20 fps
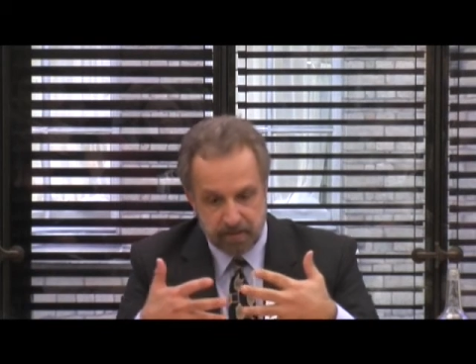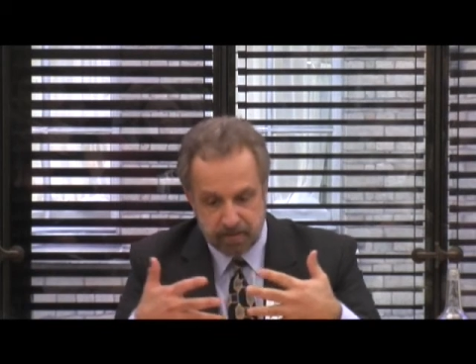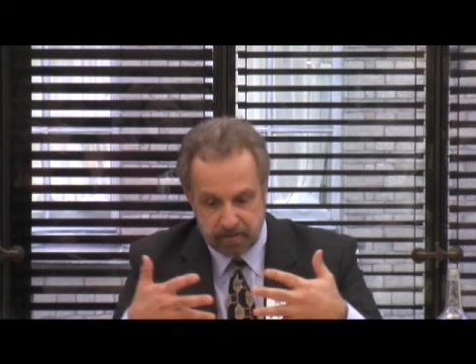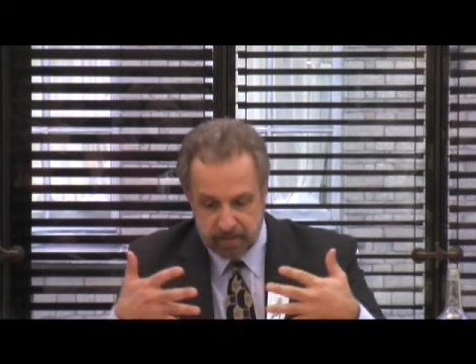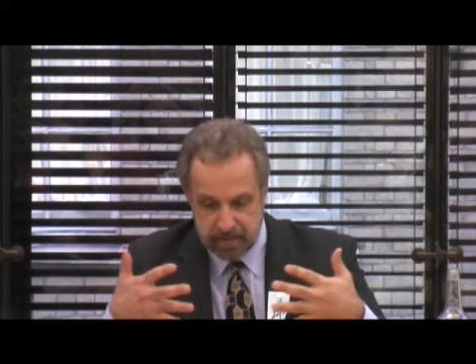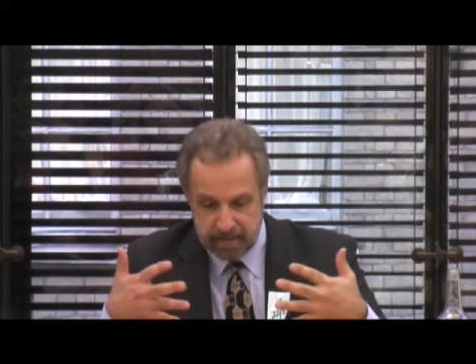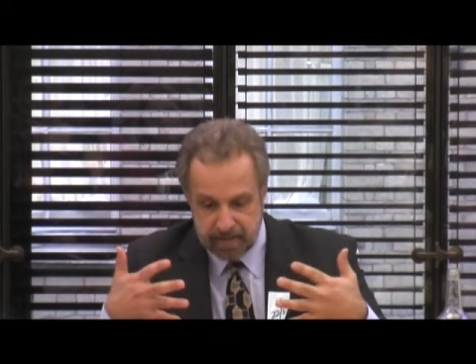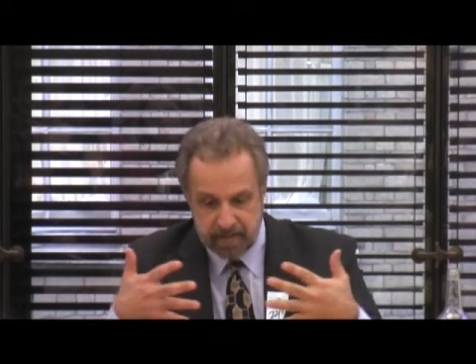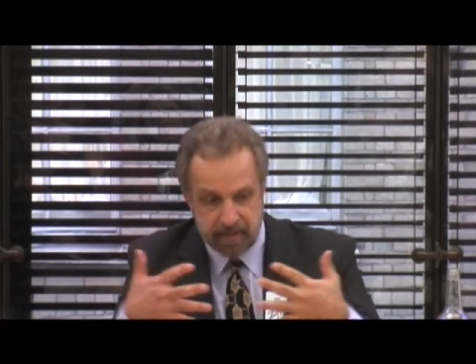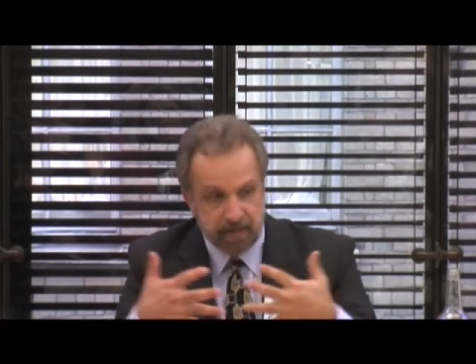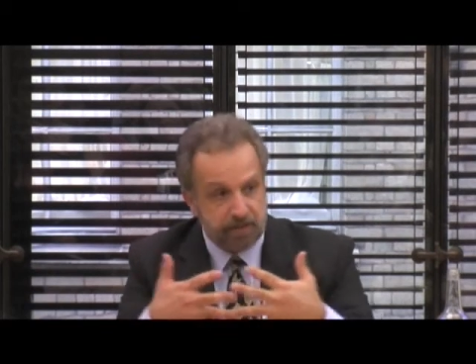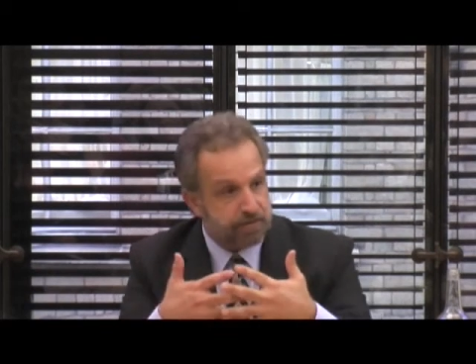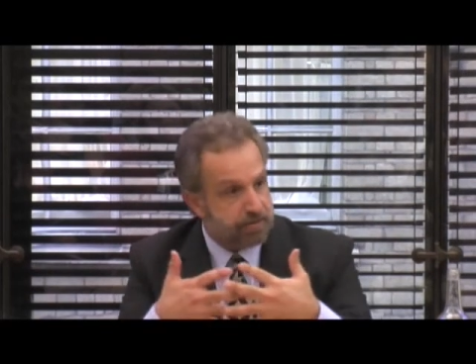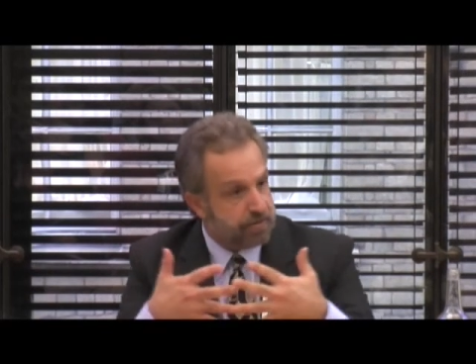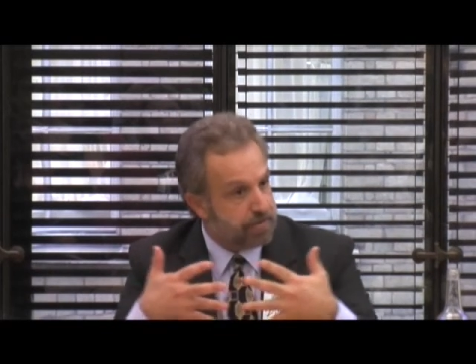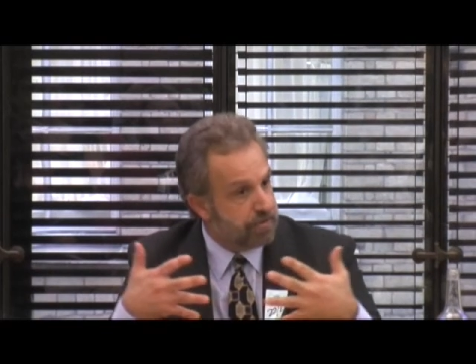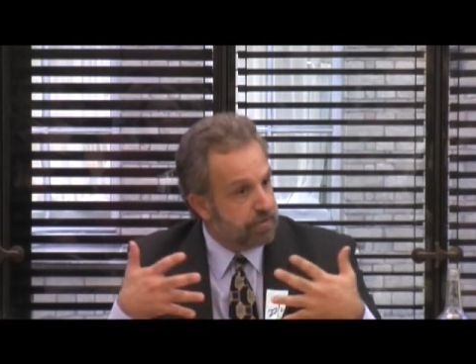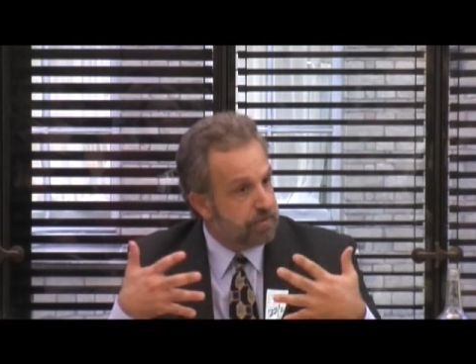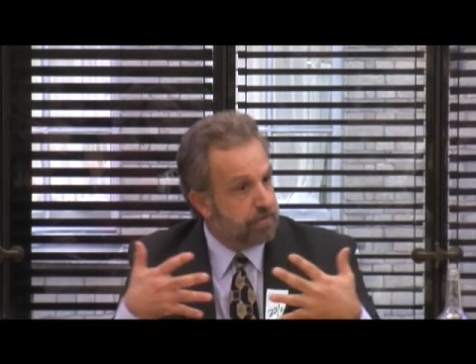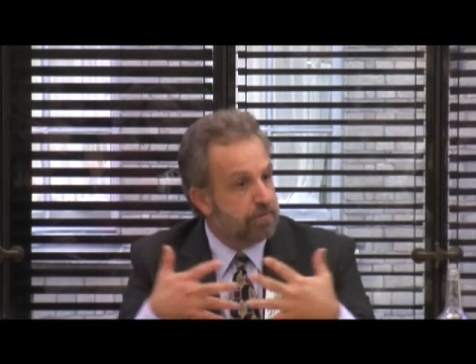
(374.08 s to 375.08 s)
leading
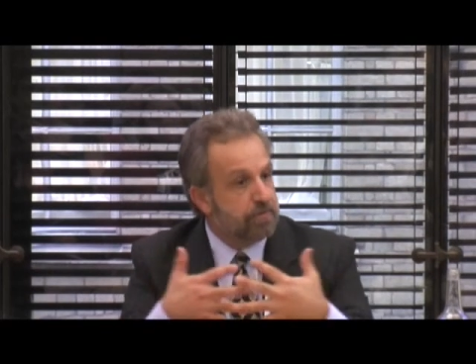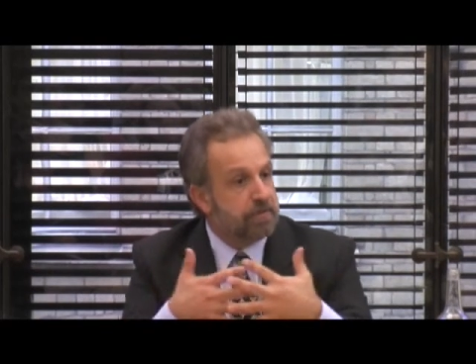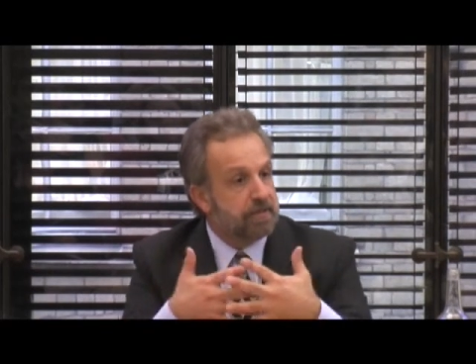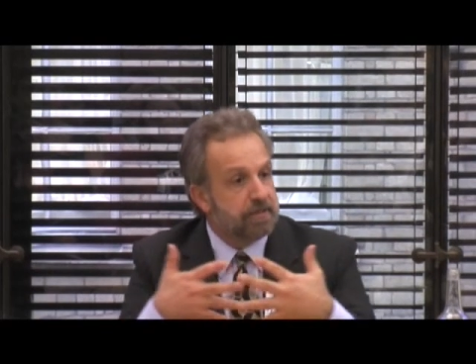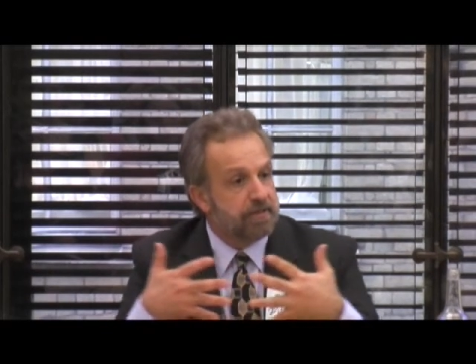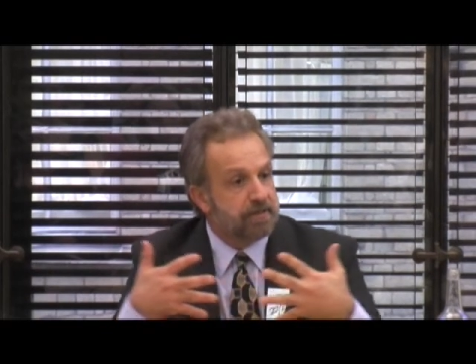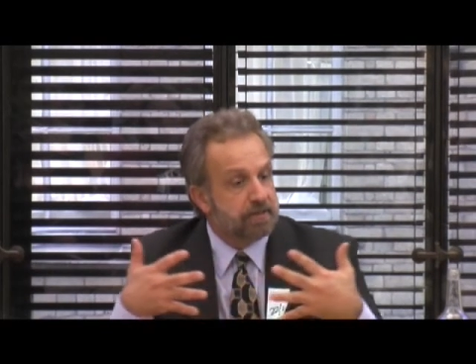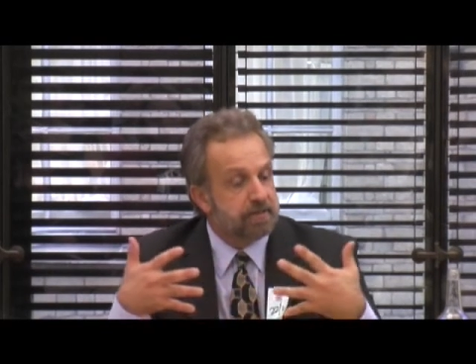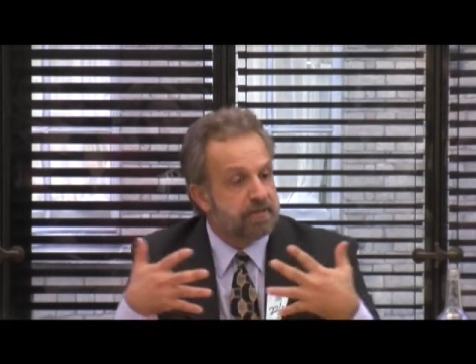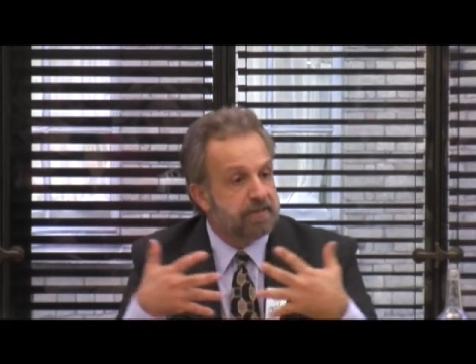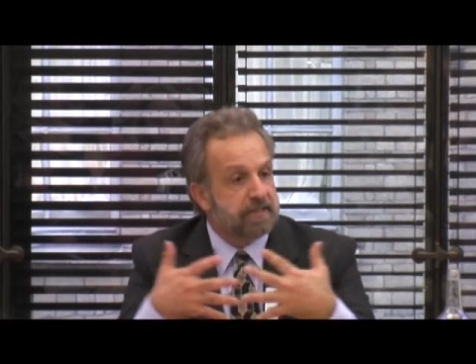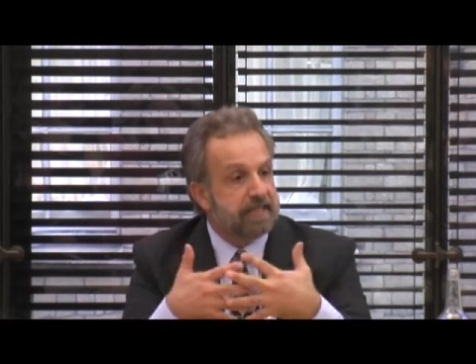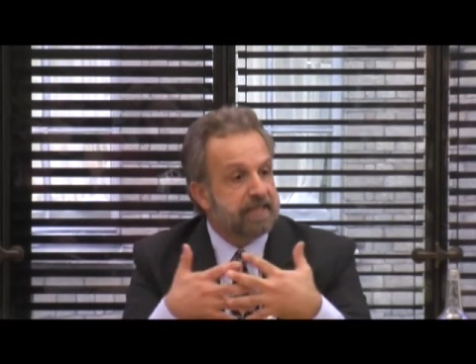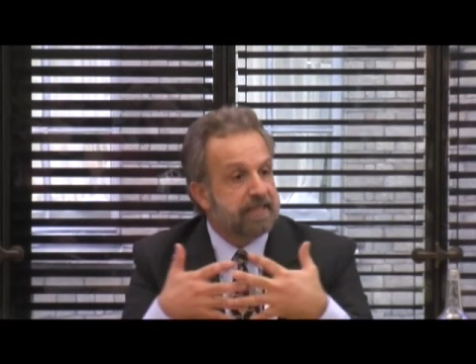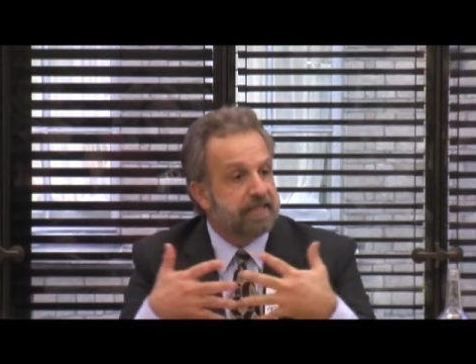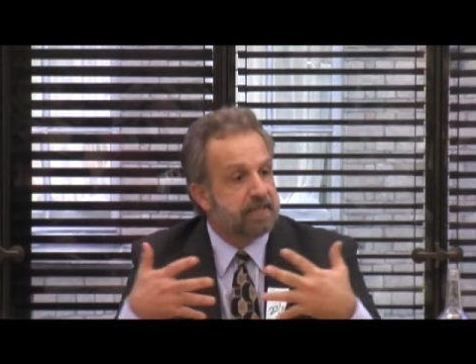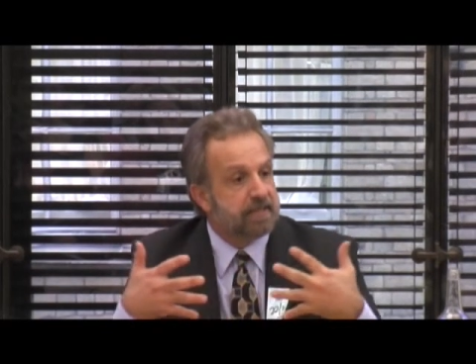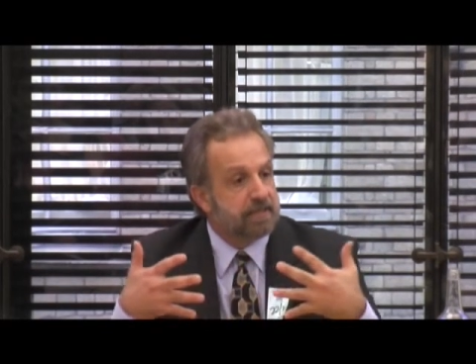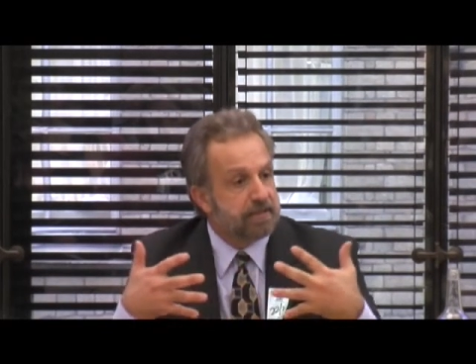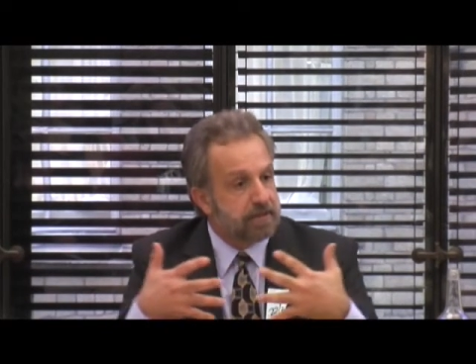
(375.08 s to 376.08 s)
to
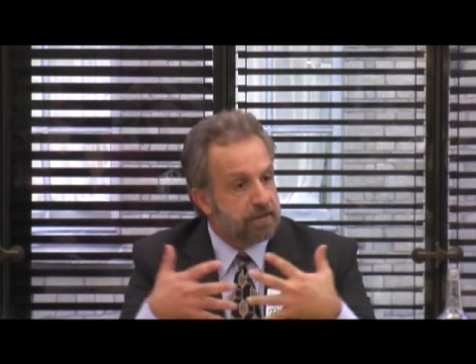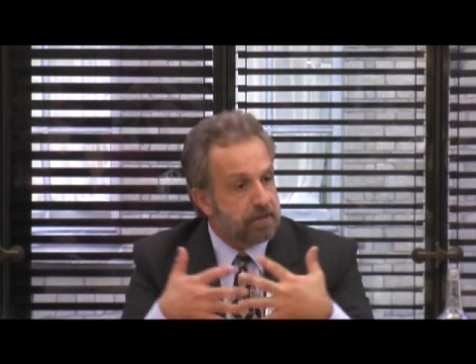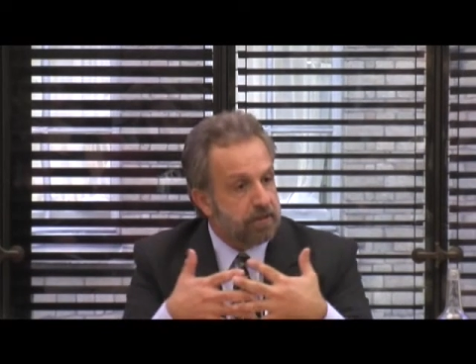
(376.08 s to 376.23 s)
the